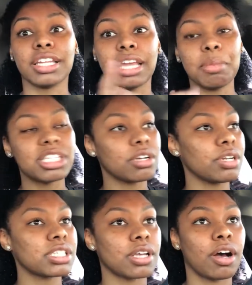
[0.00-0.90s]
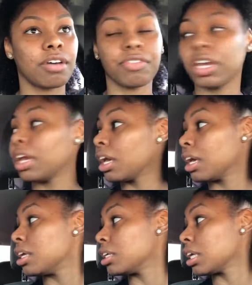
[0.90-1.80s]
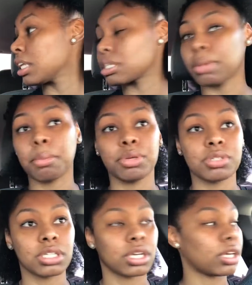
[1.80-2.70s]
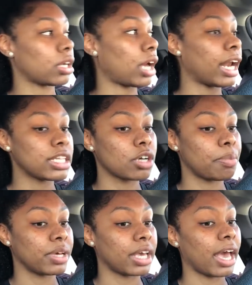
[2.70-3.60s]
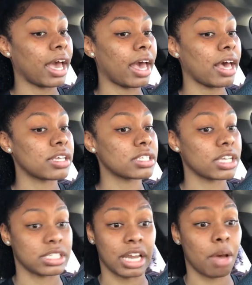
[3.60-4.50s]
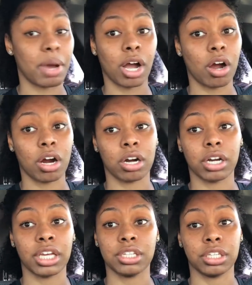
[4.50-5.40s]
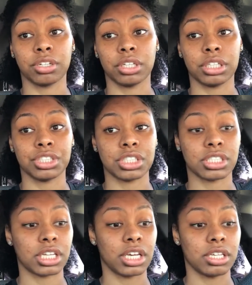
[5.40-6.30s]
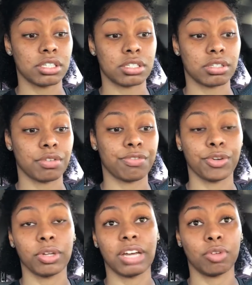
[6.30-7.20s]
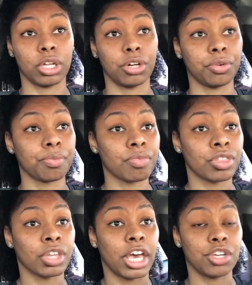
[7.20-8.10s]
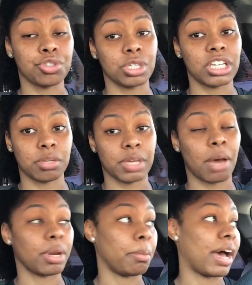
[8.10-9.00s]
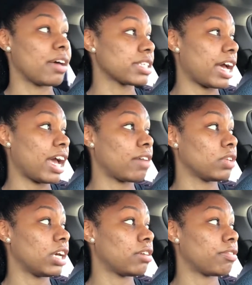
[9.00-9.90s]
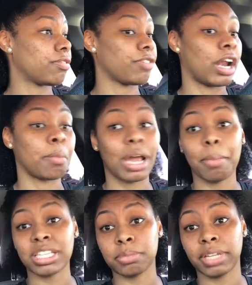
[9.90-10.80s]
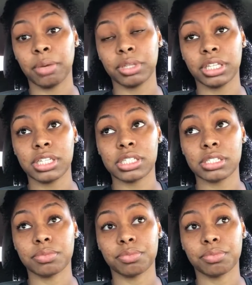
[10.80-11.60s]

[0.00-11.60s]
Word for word: let me turn this off and get to my music. I need to go put gas because now my car, it literally just says fuel level low usually tells me how many miles I have left. And I'm not about to play with this